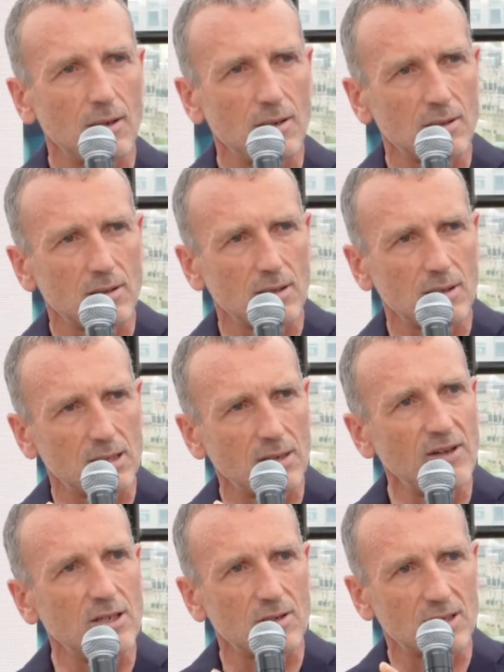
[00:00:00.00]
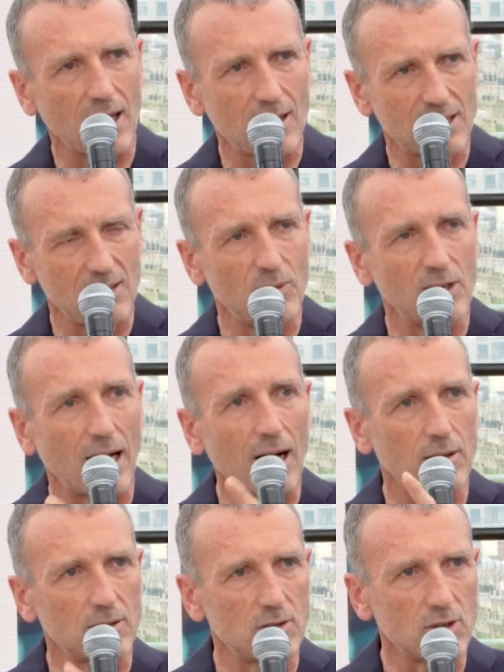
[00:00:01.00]
society, but
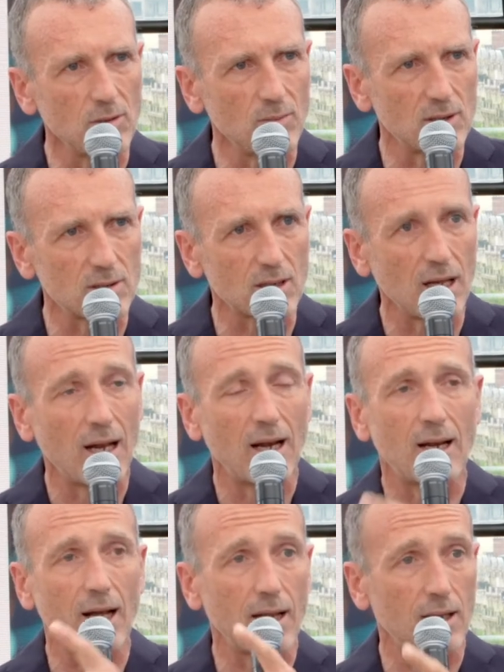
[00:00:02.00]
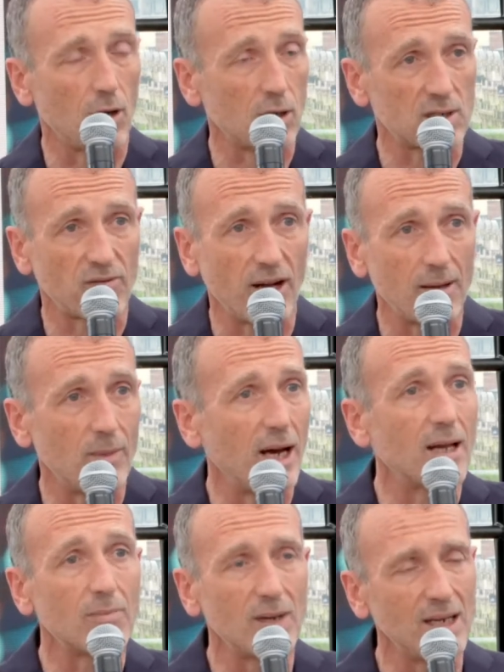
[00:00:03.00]
our consumers, like Oxfam
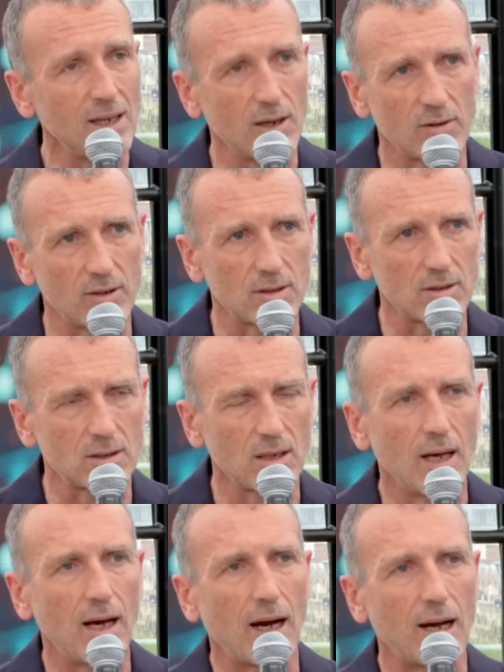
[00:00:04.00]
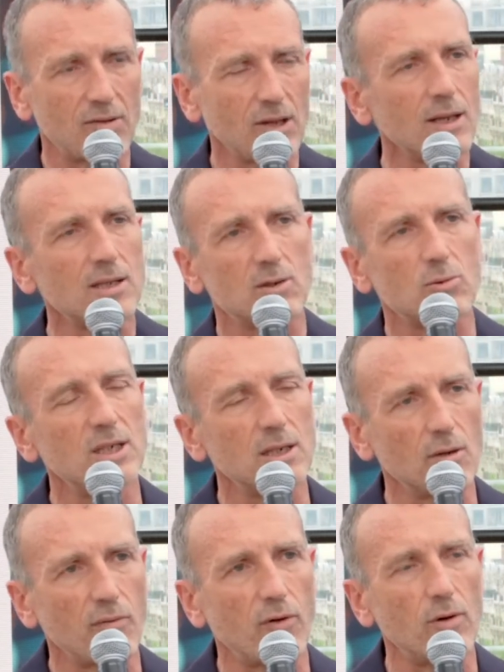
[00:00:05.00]
and many others, I think is
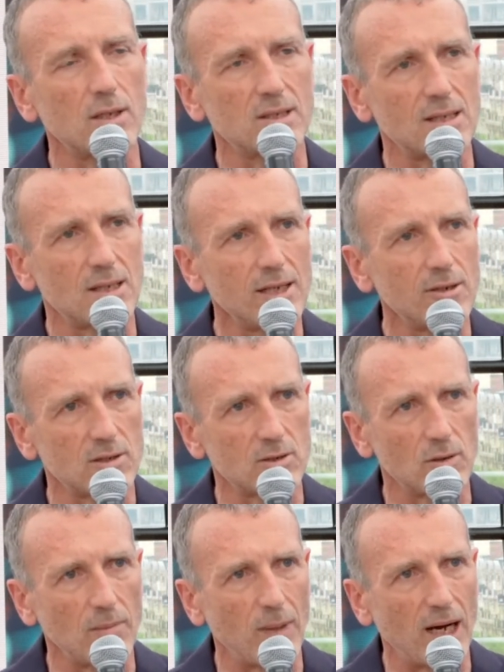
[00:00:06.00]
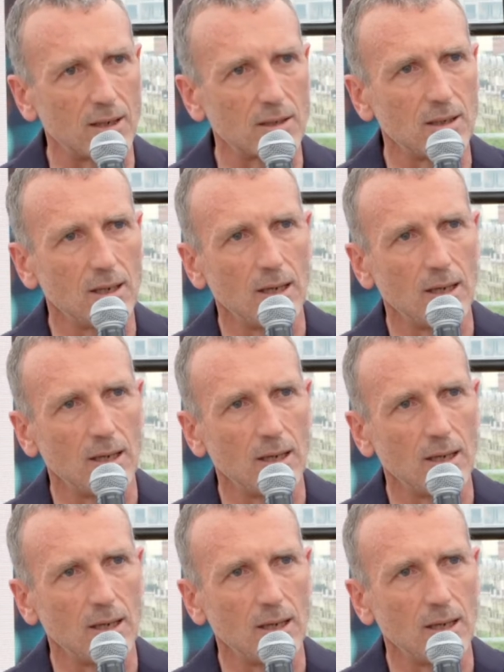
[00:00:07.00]
critical for us as leaders to embark.